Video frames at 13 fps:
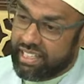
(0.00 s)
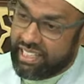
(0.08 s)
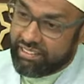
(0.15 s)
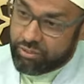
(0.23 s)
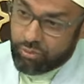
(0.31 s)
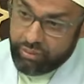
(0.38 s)

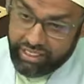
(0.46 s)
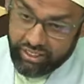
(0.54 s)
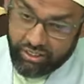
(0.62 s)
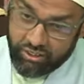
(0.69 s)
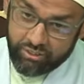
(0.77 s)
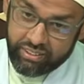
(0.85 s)
If
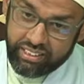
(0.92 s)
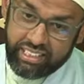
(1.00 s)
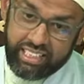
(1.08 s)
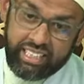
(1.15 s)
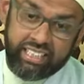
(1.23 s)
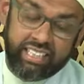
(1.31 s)
we
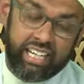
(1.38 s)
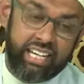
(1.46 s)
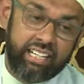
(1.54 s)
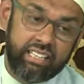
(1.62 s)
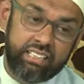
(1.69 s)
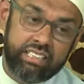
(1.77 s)
only
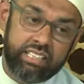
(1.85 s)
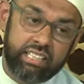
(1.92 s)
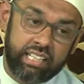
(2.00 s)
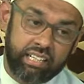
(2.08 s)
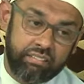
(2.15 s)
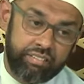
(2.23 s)
engage
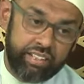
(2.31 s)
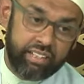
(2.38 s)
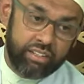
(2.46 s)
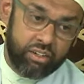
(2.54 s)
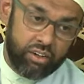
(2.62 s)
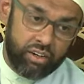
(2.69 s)
in
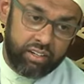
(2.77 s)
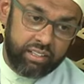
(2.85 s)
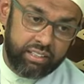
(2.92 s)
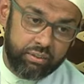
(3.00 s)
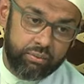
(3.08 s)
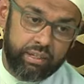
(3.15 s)
loving
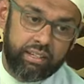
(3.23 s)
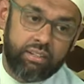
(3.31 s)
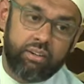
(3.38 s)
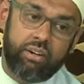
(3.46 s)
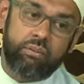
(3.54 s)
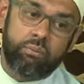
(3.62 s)
God the way
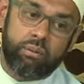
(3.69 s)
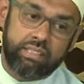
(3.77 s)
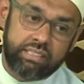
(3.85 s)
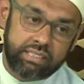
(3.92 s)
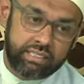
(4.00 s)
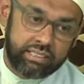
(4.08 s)
God
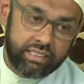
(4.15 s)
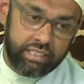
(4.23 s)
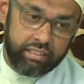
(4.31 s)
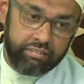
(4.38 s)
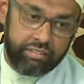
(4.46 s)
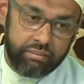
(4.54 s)
wants us to
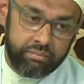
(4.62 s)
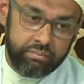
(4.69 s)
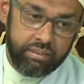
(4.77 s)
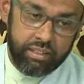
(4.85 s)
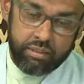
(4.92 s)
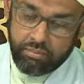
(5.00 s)
love
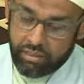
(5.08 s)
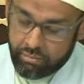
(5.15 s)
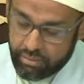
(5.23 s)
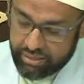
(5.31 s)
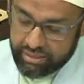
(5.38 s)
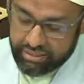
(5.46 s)
Him, my
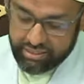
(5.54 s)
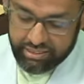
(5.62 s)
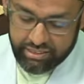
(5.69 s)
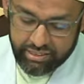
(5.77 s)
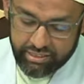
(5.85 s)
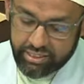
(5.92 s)
brothers
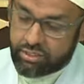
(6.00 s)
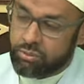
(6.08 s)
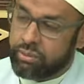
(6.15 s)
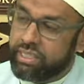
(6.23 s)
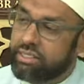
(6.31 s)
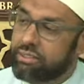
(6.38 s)
and sisters,
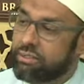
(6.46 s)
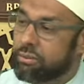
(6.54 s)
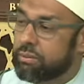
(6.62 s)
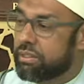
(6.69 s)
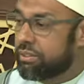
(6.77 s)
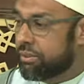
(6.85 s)
we too
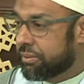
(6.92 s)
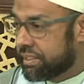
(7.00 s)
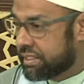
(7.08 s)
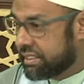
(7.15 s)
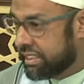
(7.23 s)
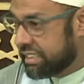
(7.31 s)
will
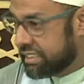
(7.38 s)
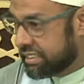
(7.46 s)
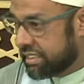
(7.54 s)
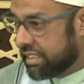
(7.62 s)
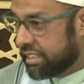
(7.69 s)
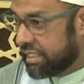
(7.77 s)
notice things
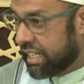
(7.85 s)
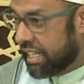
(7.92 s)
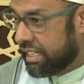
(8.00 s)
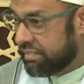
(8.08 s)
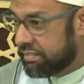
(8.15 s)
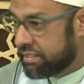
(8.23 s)
in our
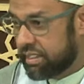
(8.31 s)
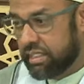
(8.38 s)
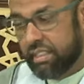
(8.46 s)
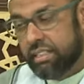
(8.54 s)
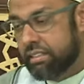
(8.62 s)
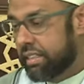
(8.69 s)
lives
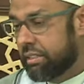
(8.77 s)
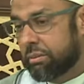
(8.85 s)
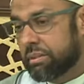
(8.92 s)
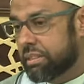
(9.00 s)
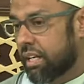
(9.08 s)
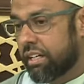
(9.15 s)
that it
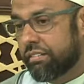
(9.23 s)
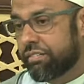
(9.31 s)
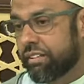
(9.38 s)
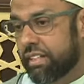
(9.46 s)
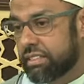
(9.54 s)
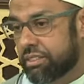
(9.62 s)
was hard
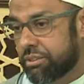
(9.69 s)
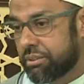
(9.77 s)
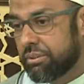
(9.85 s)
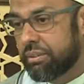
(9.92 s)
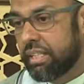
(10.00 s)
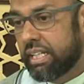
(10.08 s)
for us
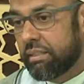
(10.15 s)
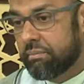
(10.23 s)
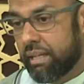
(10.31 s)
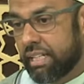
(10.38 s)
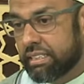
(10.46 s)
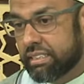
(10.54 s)
to
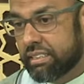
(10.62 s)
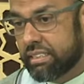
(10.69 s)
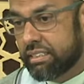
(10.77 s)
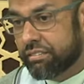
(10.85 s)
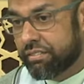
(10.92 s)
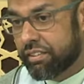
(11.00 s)
imagine
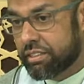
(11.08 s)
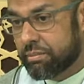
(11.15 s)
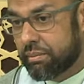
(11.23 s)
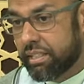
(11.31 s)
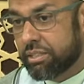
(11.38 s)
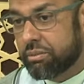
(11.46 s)
in the
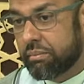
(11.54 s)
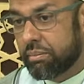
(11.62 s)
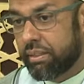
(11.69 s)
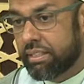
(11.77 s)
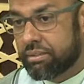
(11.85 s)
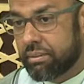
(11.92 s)
first place. We
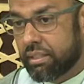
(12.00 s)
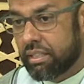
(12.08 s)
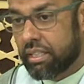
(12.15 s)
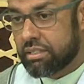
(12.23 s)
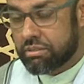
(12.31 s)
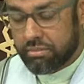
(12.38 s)
pray to
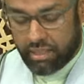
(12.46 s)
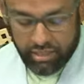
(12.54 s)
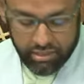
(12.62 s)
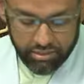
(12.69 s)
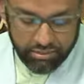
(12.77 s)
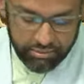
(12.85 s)
Allah
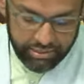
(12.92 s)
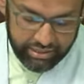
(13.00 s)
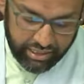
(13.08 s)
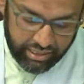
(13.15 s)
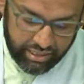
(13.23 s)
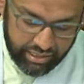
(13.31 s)
subhanahu wa
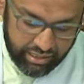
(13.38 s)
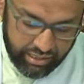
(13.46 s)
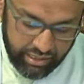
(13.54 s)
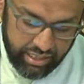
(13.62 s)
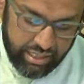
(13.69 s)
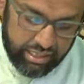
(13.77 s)

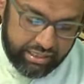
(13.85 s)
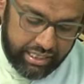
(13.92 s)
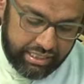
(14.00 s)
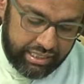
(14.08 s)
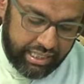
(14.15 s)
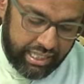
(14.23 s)
ta'ala
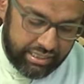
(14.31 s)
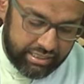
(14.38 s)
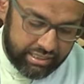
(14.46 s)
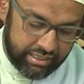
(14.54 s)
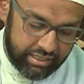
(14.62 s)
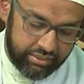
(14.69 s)
that He
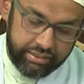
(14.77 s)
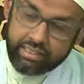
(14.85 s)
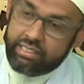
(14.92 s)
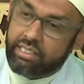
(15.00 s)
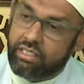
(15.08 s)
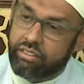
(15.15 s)
hasten the
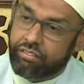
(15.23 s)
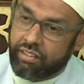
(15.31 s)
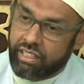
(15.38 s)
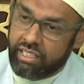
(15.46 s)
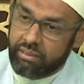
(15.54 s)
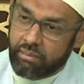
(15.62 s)
return of
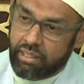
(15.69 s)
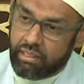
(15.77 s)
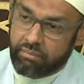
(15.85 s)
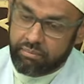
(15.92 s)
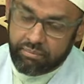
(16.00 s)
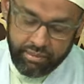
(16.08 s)
our
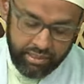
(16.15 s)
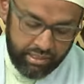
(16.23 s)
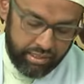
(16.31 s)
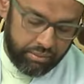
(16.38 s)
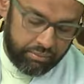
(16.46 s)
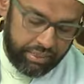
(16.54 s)
Imam.
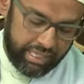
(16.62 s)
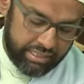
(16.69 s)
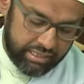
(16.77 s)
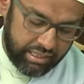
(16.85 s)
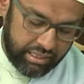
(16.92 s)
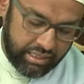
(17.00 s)
We
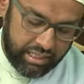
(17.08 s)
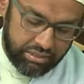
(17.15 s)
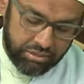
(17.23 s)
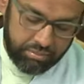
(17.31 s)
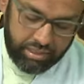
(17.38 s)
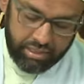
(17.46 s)
ask Allah
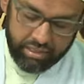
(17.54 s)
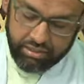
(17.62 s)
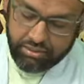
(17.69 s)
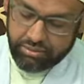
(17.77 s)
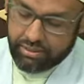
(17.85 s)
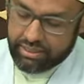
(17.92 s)

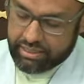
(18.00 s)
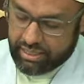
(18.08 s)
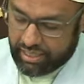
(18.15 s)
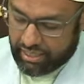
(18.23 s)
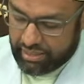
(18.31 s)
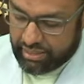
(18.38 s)
subhanahu wa
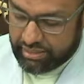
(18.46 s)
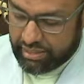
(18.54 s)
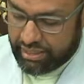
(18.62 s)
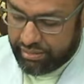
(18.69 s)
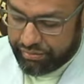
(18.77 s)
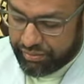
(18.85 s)
ta'ala
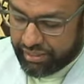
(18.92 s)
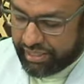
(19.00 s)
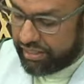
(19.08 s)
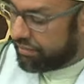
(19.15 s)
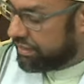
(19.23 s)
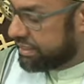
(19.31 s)
that He
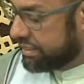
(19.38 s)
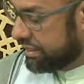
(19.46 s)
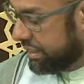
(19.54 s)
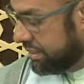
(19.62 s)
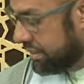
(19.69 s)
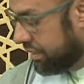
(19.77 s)
forgive the
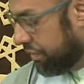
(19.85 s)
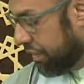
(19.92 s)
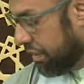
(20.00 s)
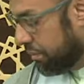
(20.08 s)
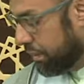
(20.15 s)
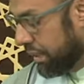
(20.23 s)
sins of
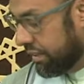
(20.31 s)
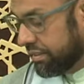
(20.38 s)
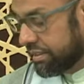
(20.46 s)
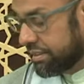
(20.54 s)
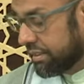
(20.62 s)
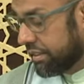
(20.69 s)
our
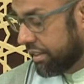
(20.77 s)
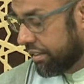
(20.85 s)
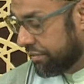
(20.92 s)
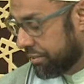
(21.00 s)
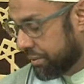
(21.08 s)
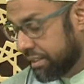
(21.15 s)
parents and
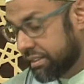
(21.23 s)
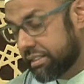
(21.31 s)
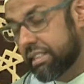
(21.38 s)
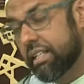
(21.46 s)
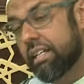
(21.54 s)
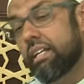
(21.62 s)
loved
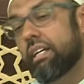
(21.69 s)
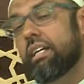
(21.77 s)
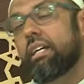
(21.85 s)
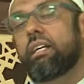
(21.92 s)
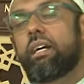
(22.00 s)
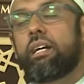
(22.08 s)
ones.
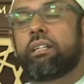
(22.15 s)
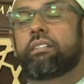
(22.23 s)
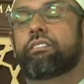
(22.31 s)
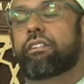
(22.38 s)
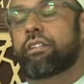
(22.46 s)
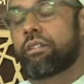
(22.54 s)

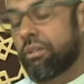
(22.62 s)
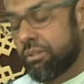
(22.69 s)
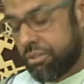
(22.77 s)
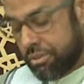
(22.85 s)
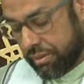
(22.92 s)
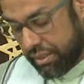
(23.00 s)
For
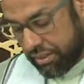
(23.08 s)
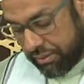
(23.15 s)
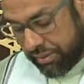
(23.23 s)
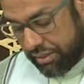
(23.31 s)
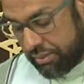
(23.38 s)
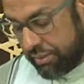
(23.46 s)
those who are
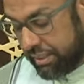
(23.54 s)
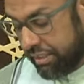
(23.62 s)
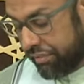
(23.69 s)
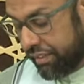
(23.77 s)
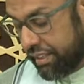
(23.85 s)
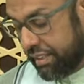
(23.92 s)
going through
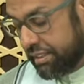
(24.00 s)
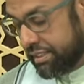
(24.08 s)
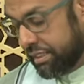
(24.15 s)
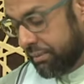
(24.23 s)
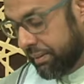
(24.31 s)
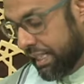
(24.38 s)

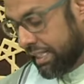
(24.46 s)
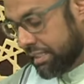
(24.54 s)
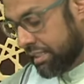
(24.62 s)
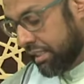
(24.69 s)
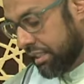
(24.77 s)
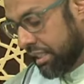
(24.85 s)
difficulty, we
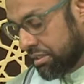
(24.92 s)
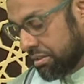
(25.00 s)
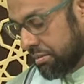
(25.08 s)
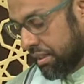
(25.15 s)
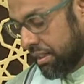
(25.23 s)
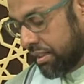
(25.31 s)
ask Allah
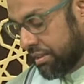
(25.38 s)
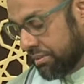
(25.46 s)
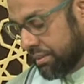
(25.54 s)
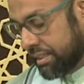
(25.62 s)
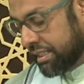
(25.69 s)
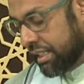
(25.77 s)
subhanahu
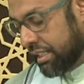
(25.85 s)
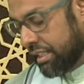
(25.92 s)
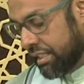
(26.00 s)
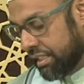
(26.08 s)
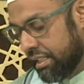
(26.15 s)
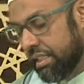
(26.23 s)
wa
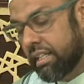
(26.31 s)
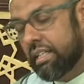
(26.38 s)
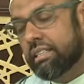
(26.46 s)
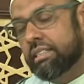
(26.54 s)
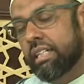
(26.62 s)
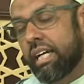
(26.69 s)
ta'ala
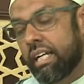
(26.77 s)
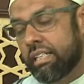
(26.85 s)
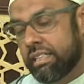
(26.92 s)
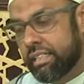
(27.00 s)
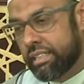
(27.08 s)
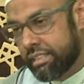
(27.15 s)
to
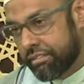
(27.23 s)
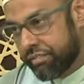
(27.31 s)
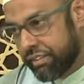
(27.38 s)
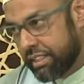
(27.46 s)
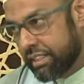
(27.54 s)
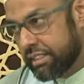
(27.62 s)
end their
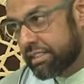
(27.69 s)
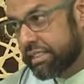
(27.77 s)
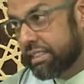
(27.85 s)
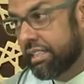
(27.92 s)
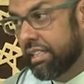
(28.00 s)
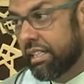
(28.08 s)

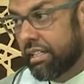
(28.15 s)
difficulty.